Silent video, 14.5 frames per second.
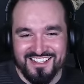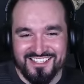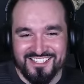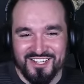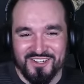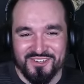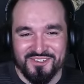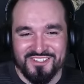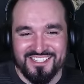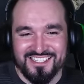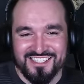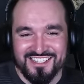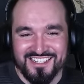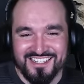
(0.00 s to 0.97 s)
thing
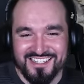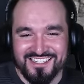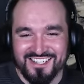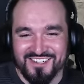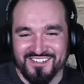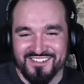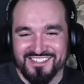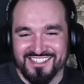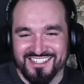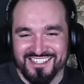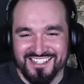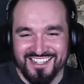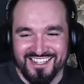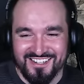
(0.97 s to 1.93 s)
mean? Dude,
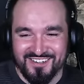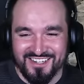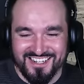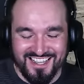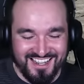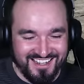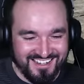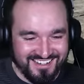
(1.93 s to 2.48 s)
look what I got.